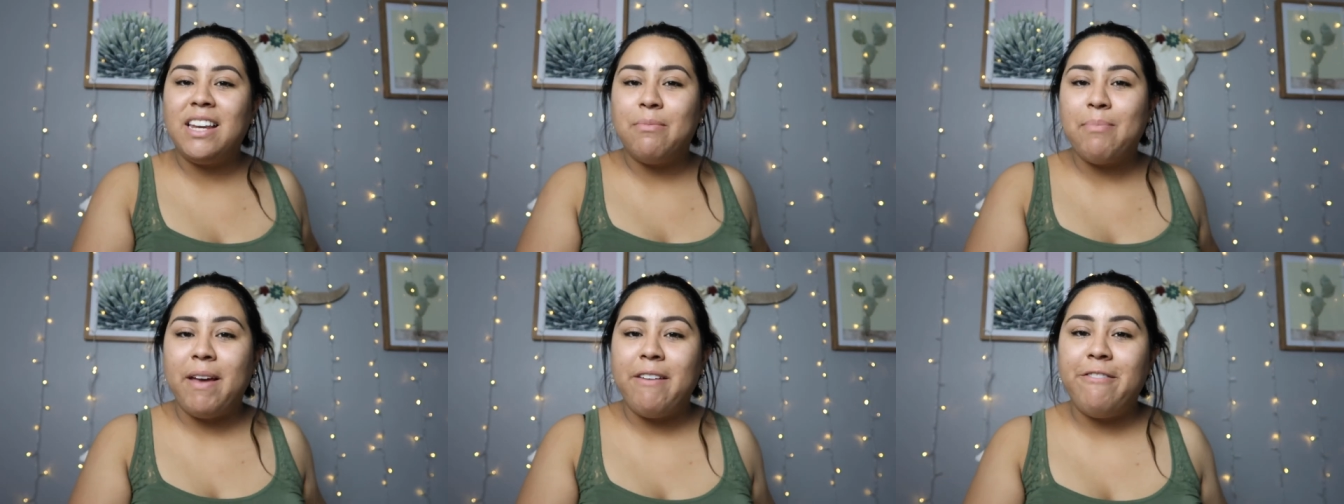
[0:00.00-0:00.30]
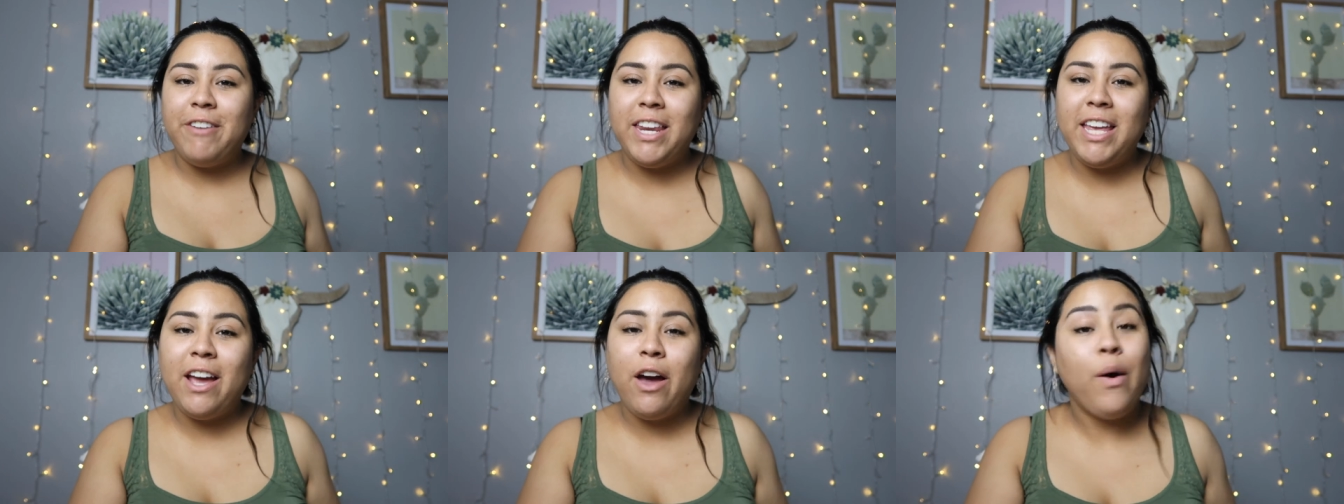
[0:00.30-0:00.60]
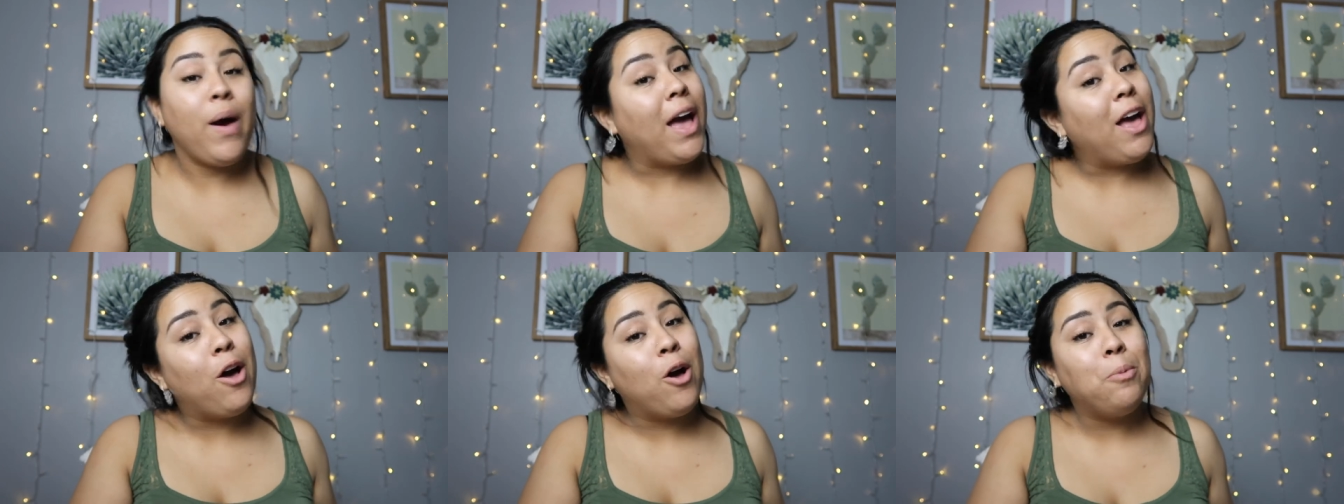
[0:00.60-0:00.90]
end of my video.
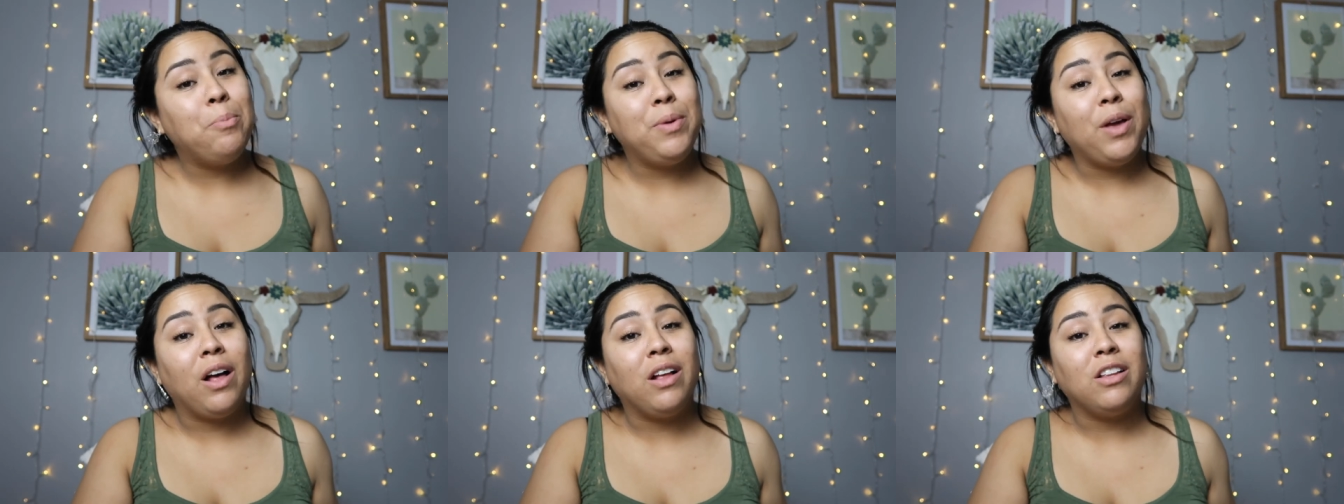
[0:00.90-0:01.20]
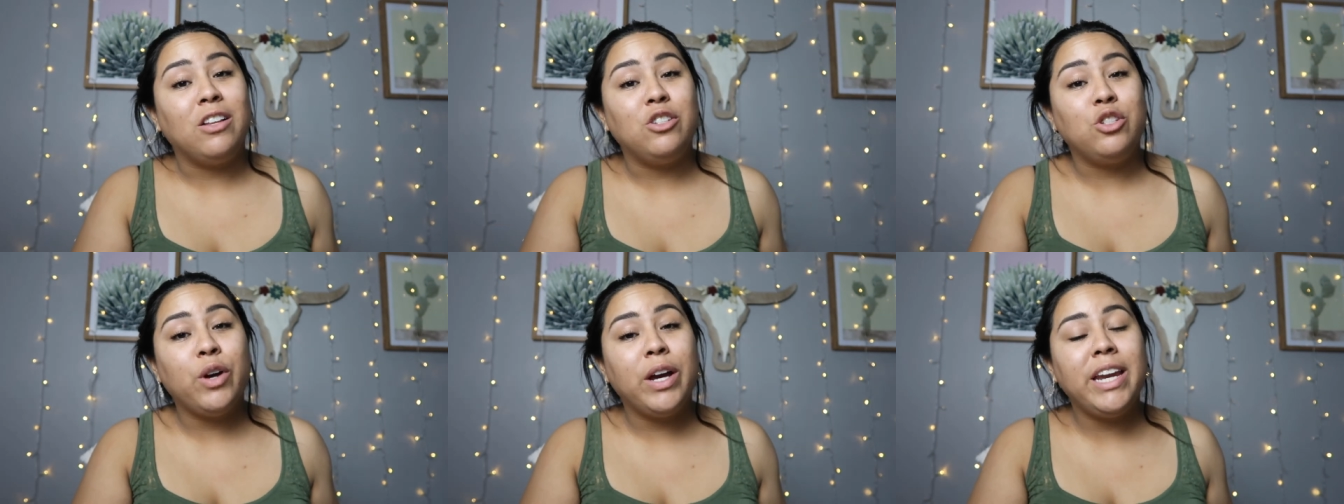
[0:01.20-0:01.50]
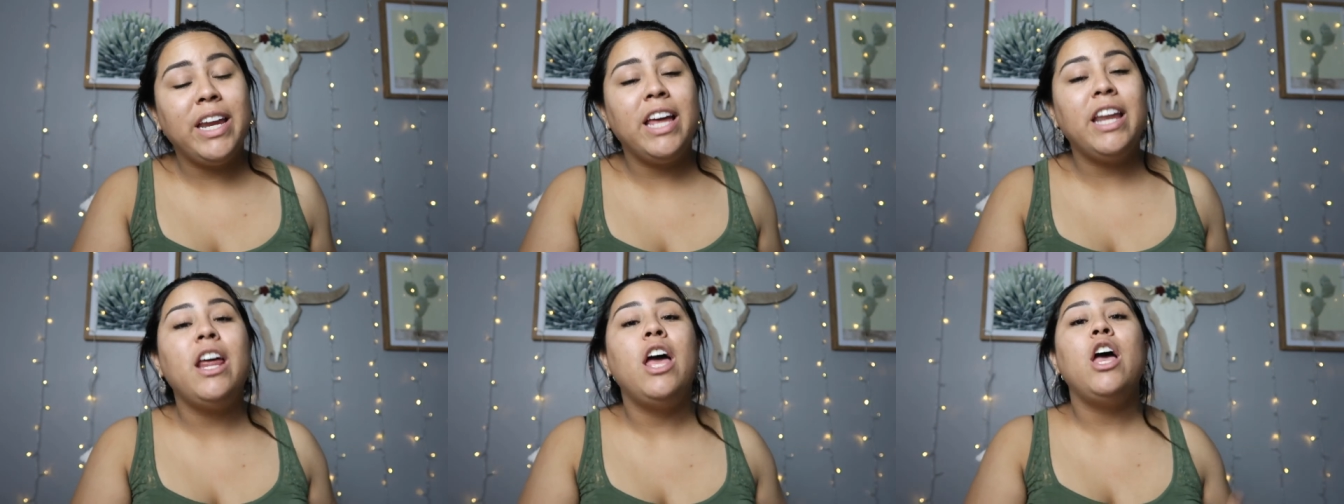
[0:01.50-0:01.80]
I hope y'all
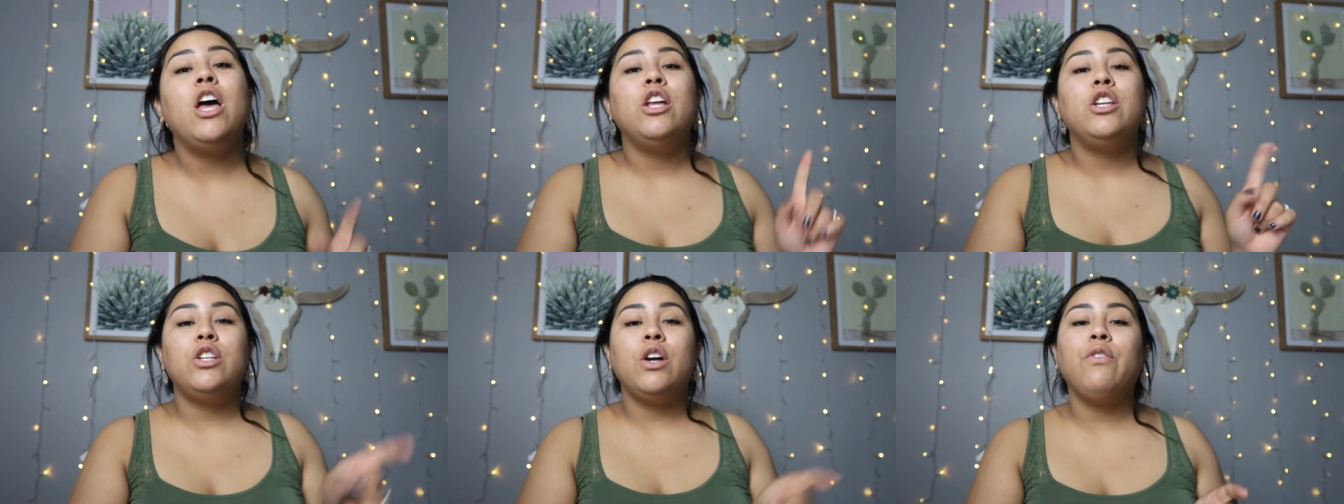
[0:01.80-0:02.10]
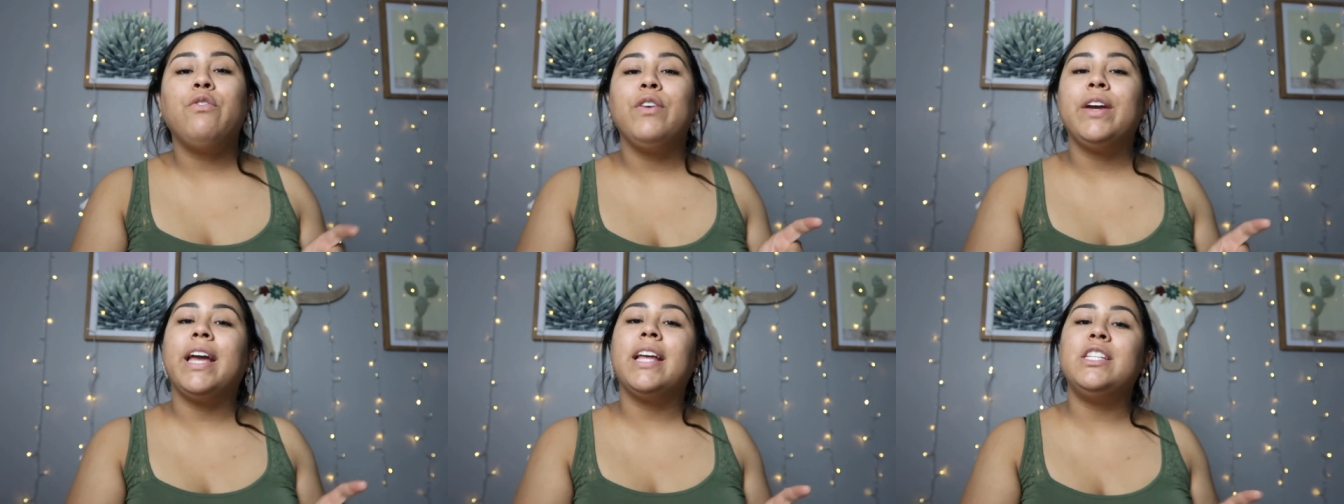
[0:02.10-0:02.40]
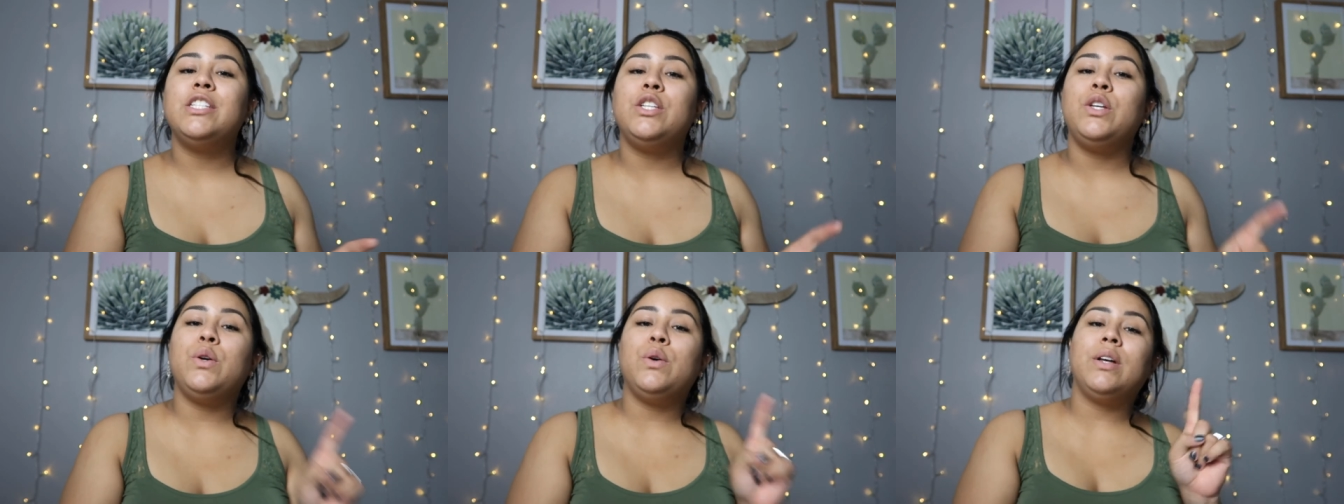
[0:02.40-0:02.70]
enjoyed it. Don't
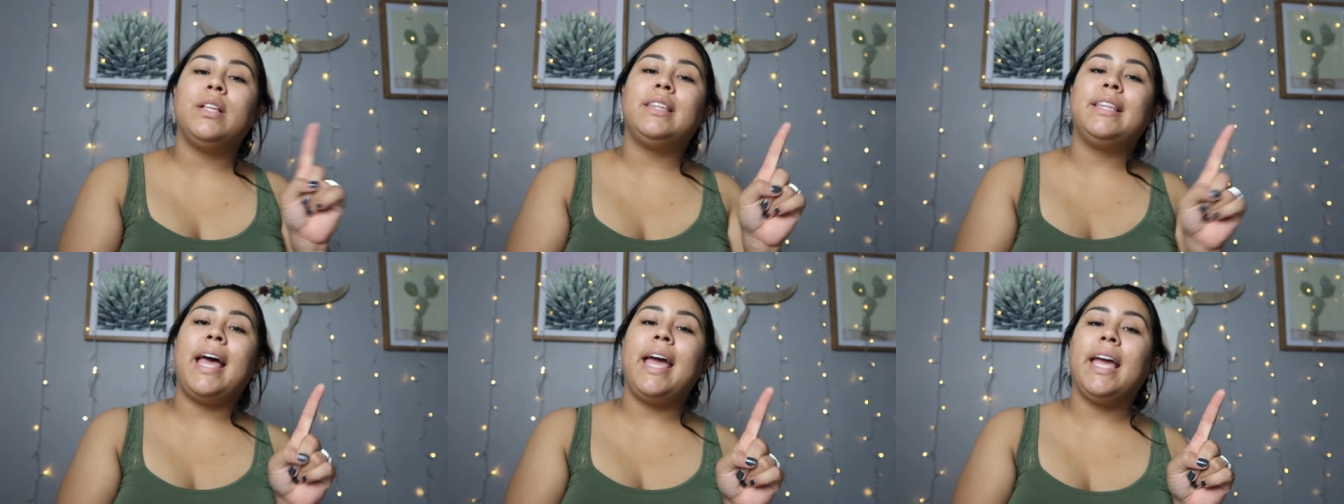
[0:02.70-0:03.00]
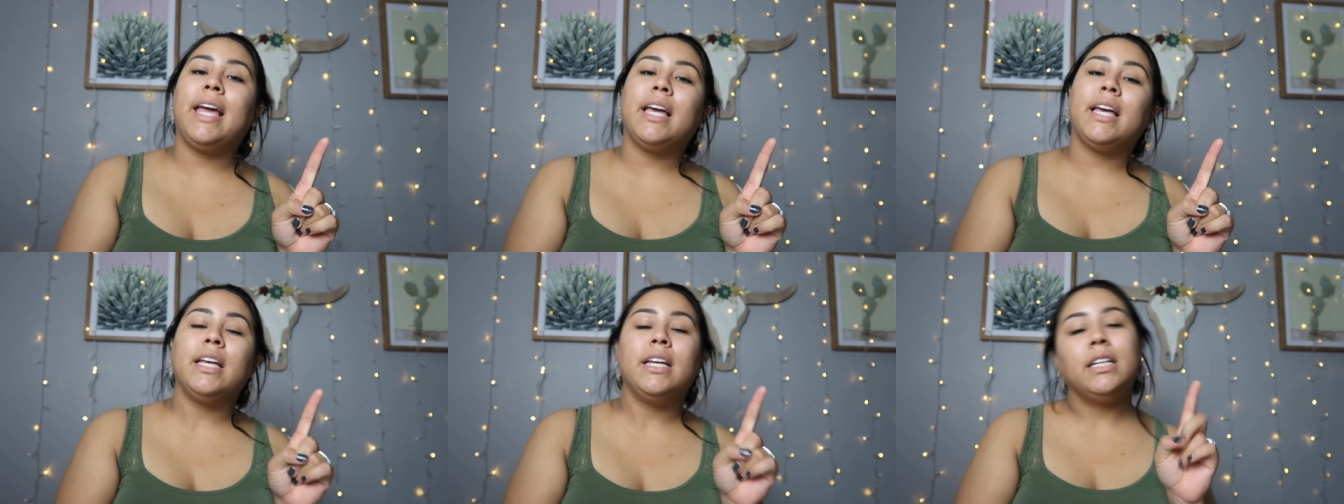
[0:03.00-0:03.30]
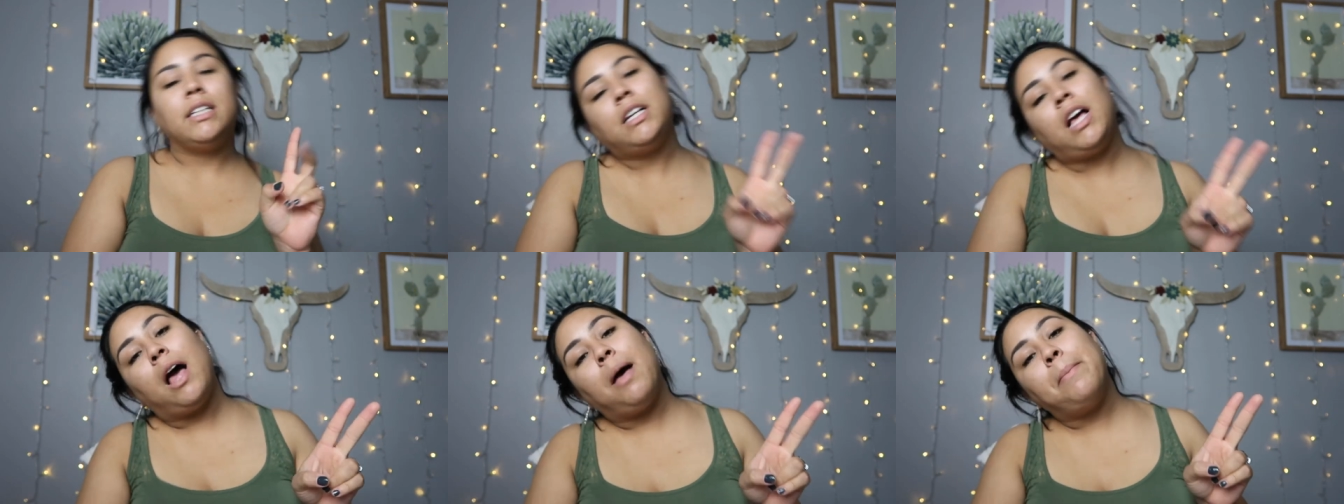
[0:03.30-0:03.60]
forget to like,
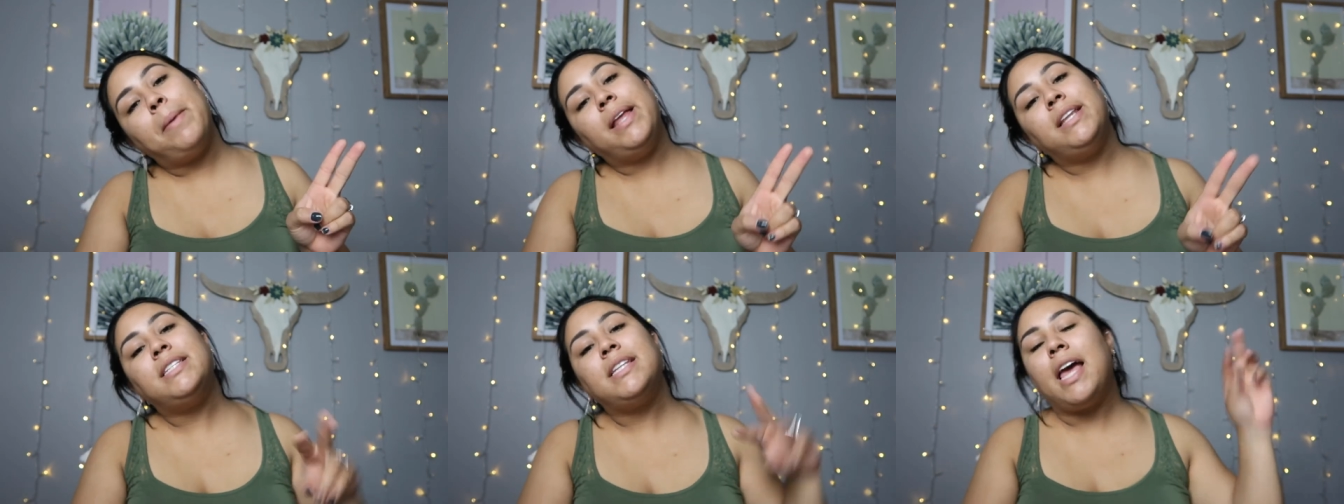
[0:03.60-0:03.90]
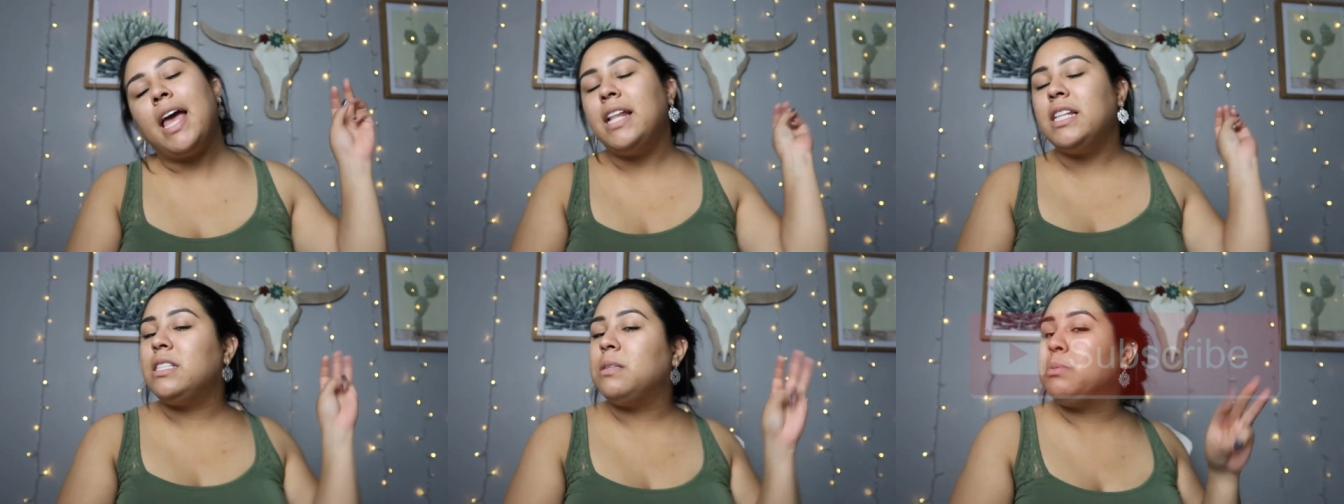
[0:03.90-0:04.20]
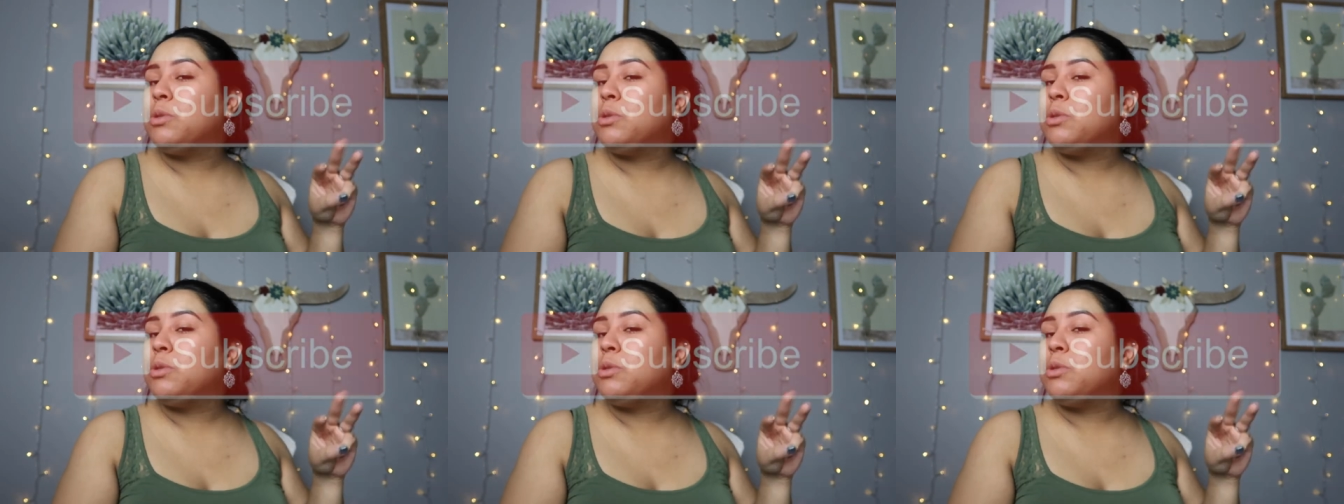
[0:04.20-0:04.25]
comment, and